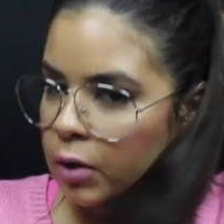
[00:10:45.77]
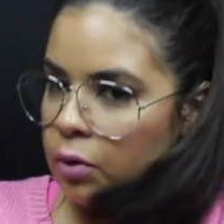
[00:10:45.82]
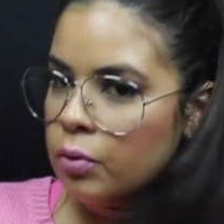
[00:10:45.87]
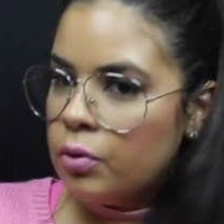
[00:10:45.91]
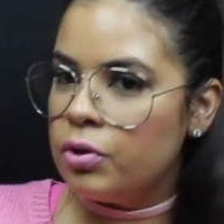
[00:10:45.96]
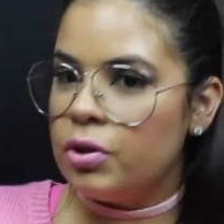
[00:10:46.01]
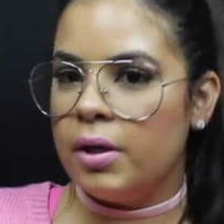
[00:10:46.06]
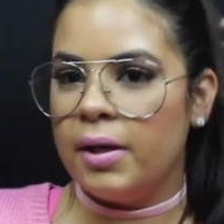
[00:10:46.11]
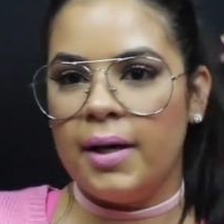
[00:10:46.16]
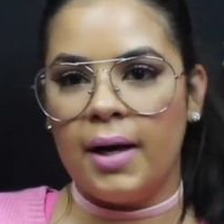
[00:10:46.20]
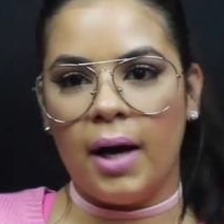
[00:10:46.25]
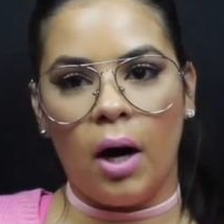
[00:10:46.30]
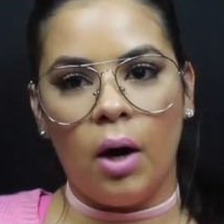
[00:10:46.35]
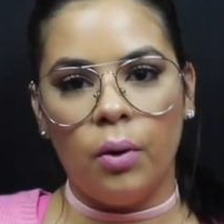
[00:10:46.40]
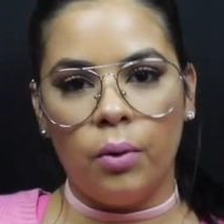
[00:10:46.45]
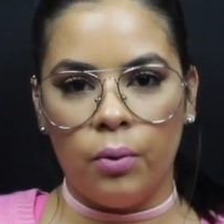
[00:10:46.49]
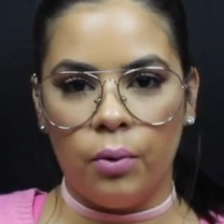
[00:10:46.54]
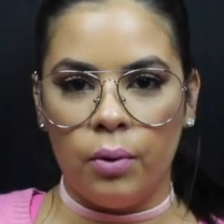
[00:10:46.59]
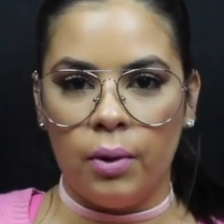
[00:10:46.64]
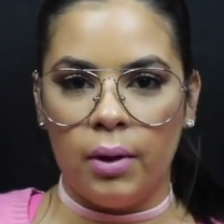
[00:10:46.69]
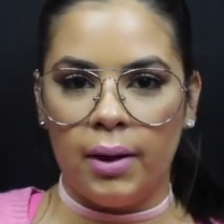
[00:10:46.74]
Usually I'll
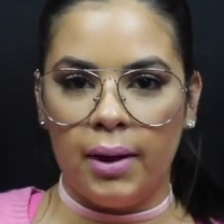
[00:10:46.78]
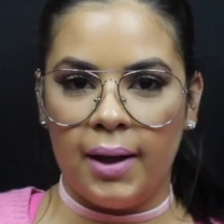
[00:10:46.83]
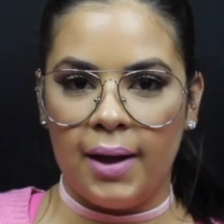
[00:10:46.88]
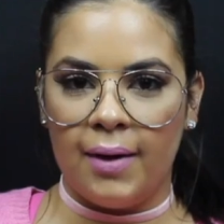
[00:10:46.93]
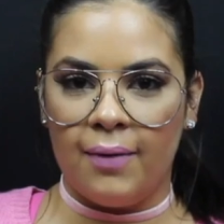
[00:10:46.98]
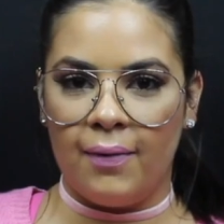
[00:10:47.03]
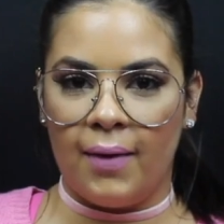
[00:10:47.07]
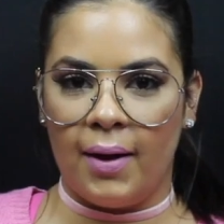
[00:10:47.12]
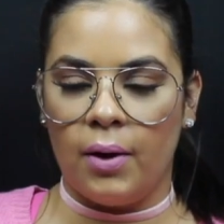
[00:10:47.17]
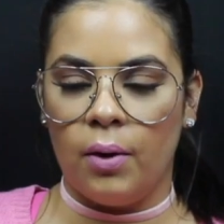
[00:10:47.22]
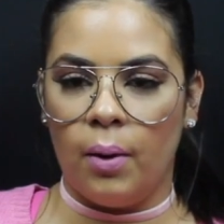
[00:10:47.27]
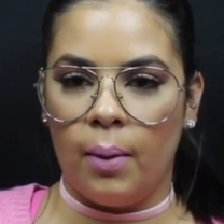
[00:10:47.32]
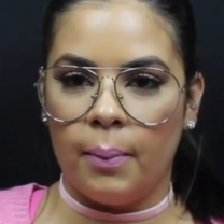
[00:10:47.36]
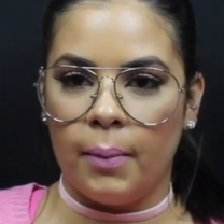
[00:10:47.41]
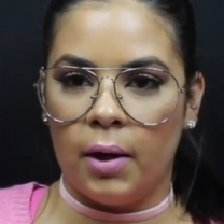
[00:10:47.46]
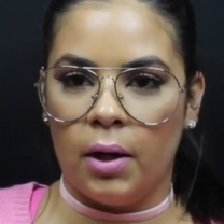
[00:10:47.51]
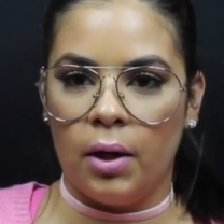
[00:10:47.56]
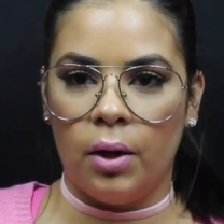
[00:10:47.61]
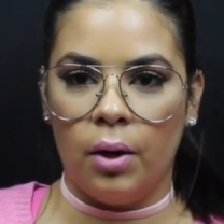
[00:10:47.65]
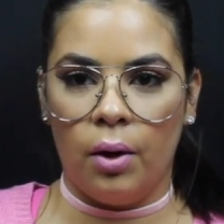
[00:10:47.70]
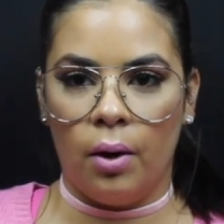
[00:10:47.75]
Google it if I know I'm
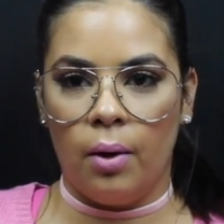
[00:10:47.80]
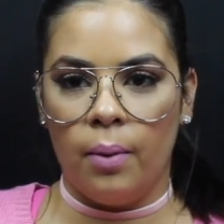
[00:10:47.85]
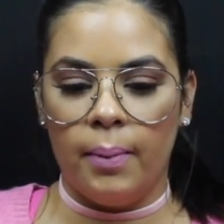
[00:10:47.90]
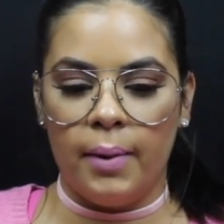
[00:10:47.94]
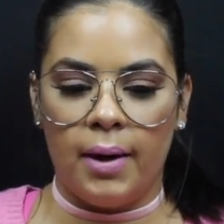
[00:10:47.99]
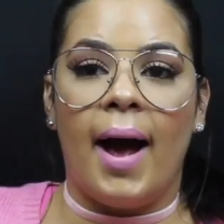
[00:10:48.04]
gonna go.